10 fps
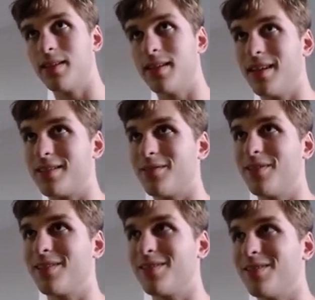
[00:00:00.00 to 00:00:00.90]
that's a
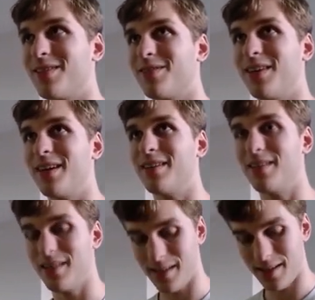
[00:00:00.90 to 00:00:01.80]
wrong wrong
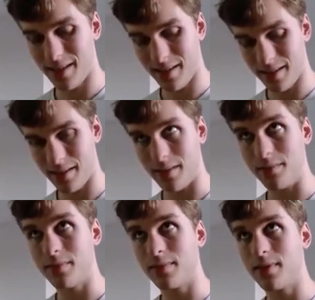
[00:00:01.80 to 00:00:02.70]
file.
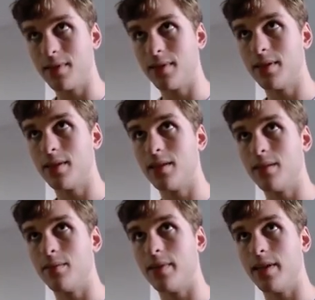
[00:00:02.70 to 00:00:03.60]
Um,
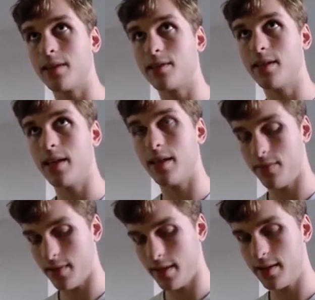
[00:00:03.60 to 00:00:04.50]
we actually
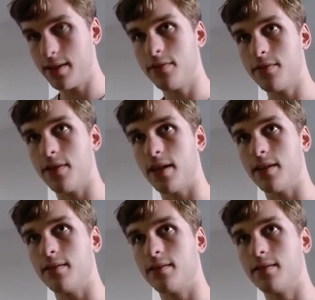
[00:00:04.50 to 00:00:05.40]
have a diff file.